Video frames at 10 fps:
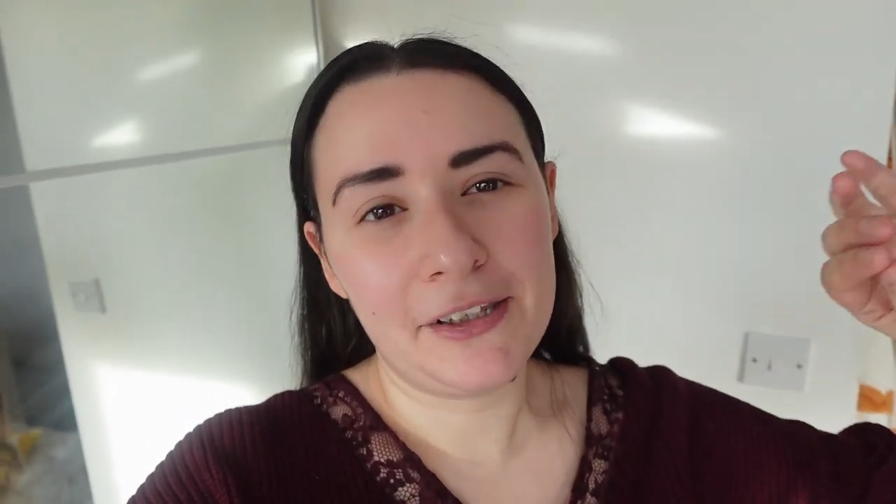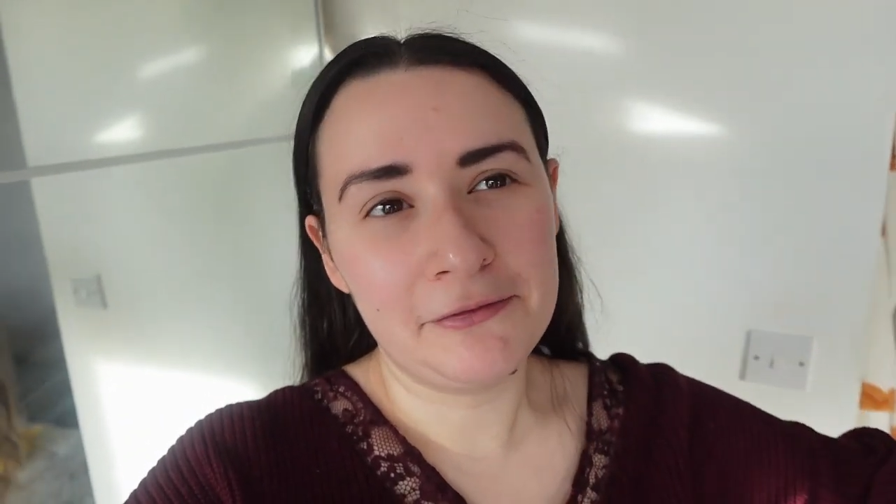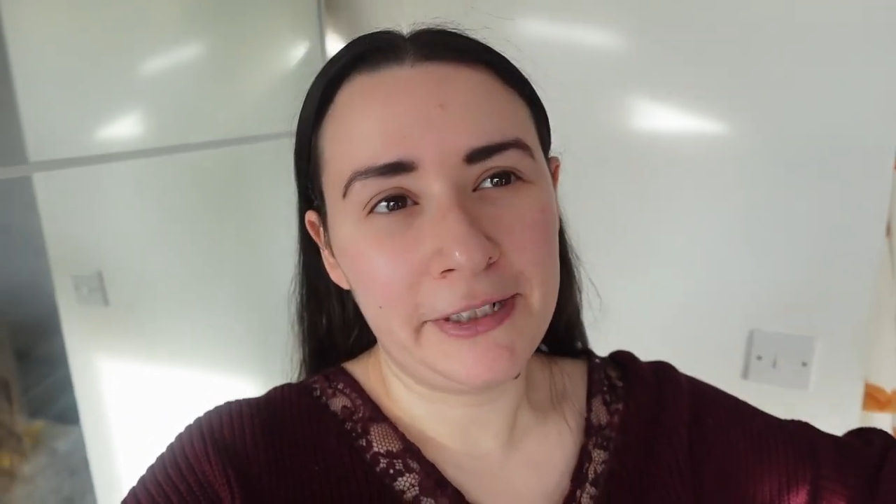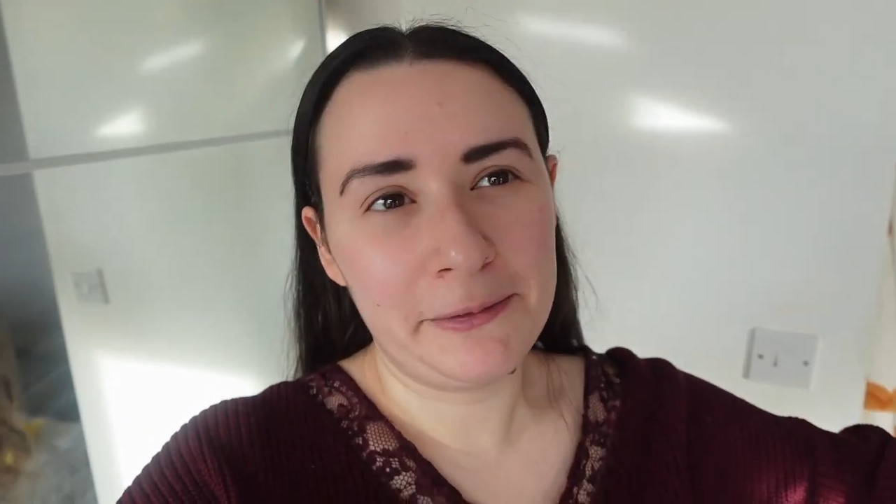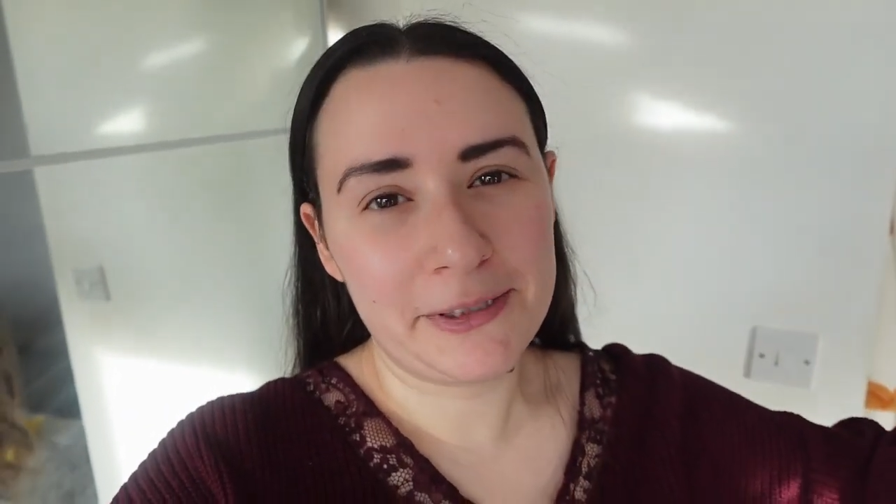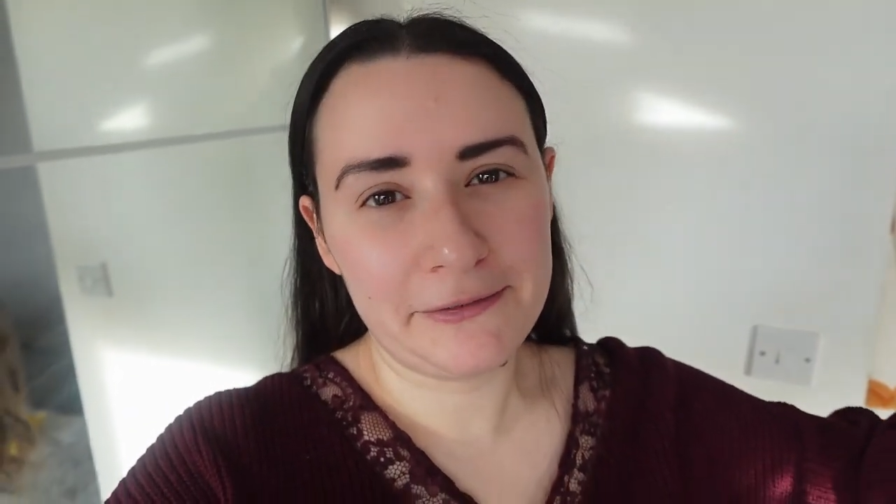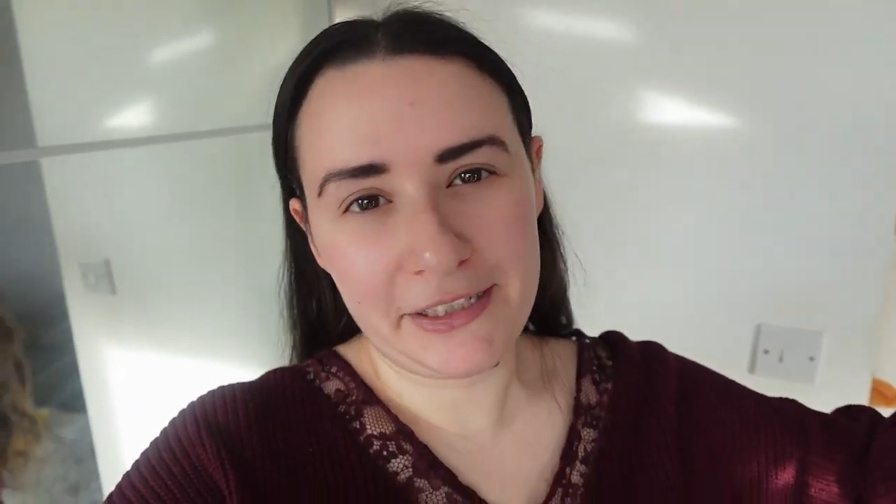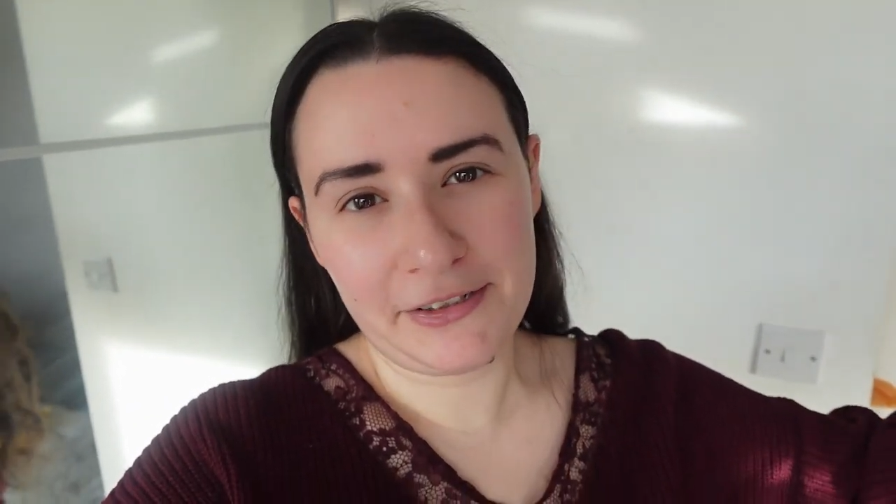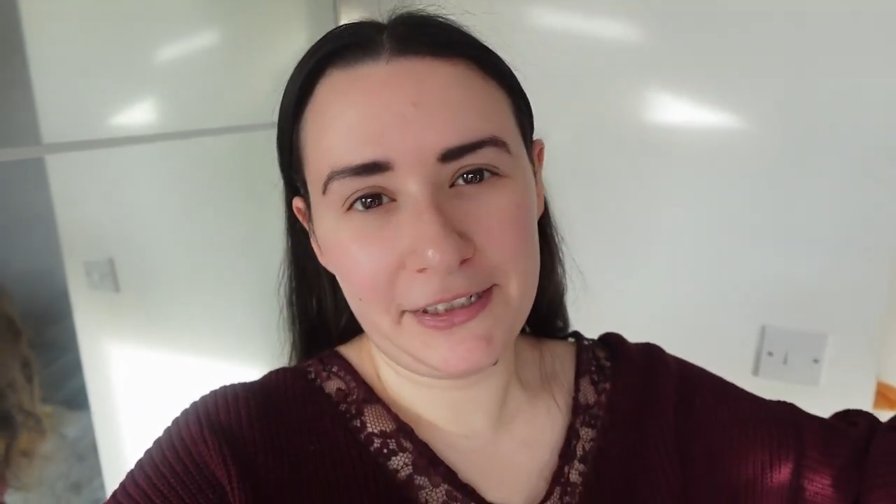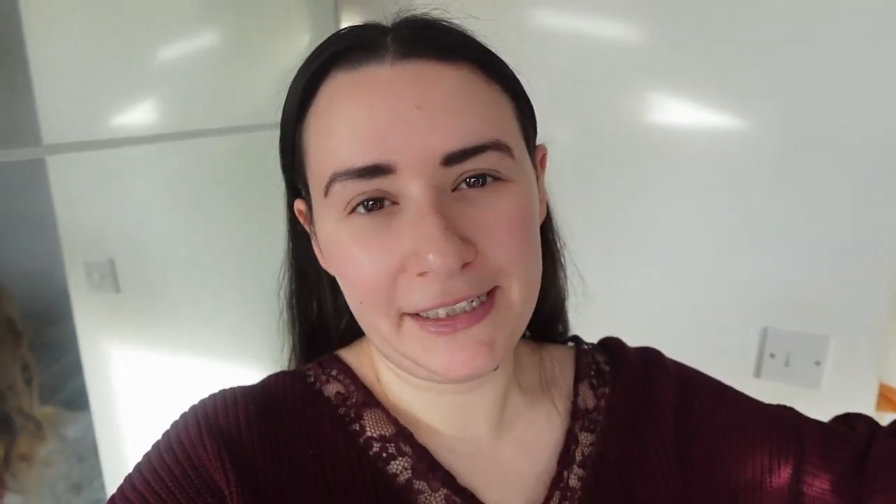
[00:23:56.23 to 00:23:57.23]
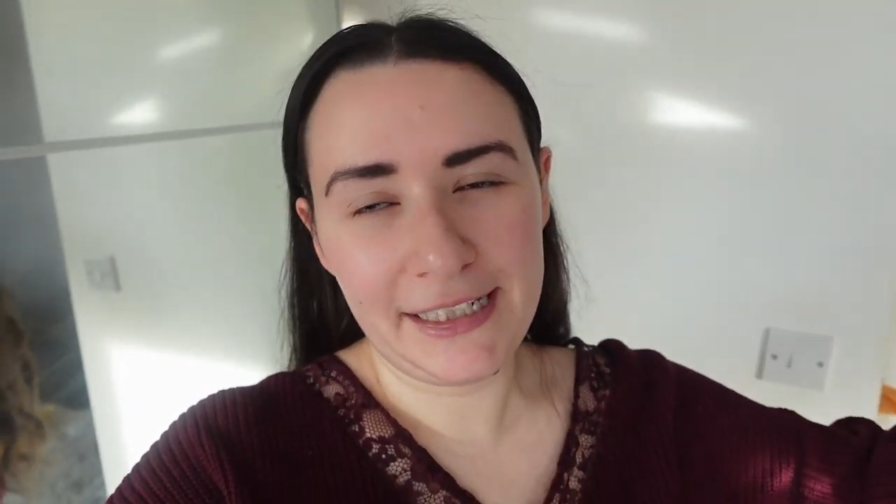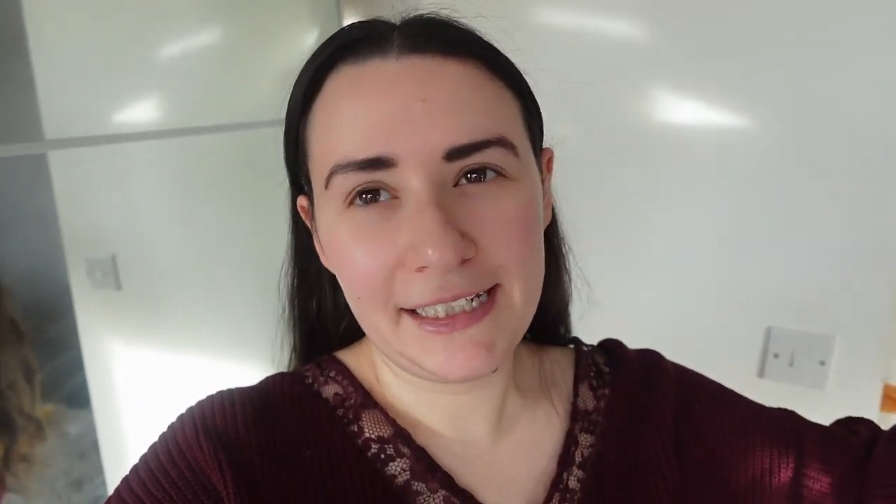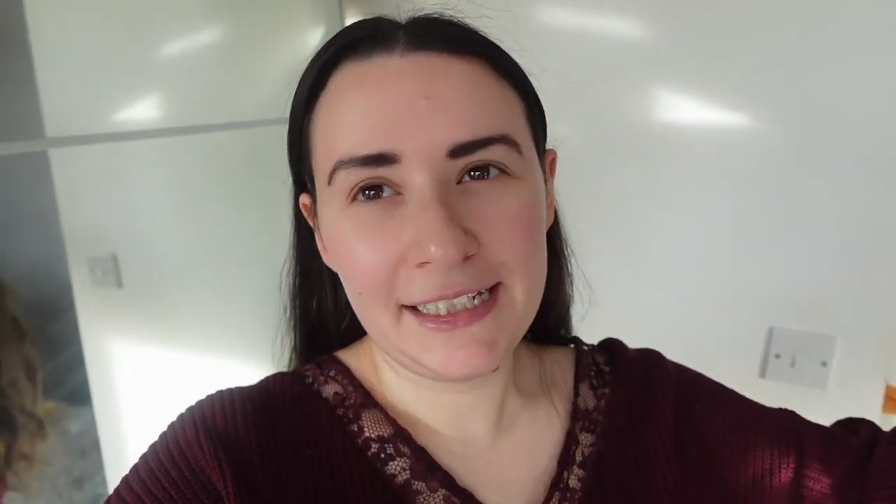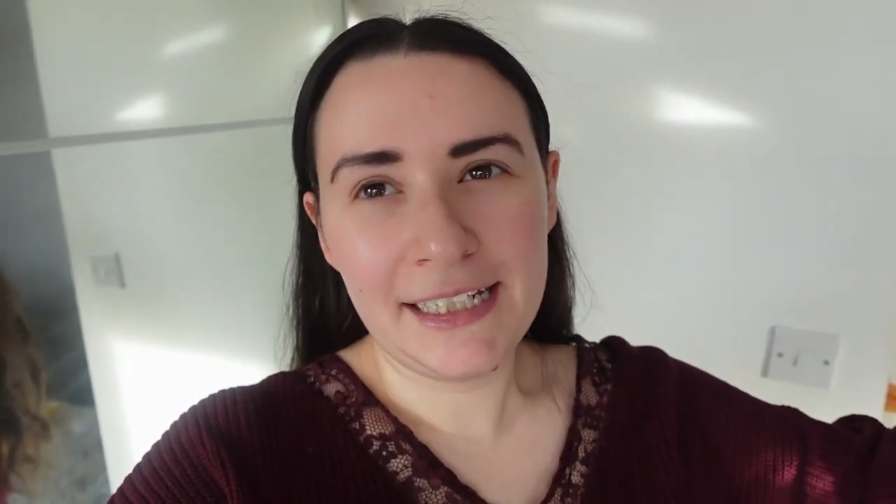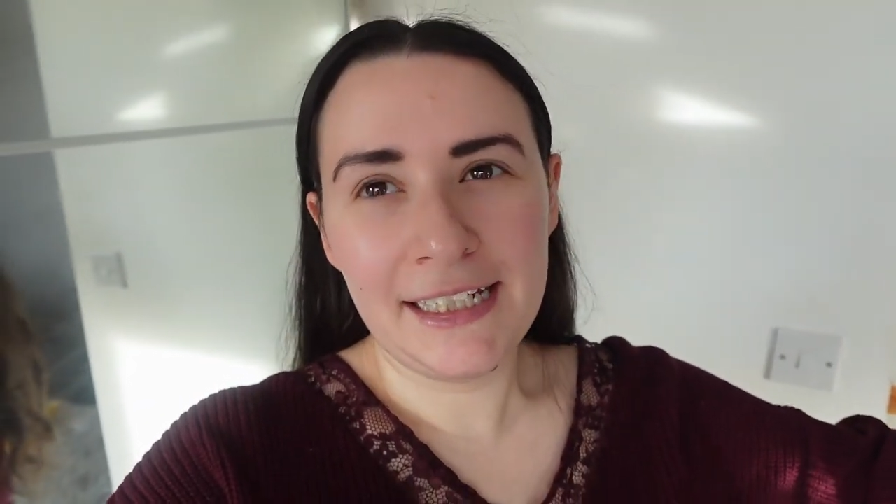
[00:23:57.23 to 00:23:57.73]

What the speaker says: the ring was originally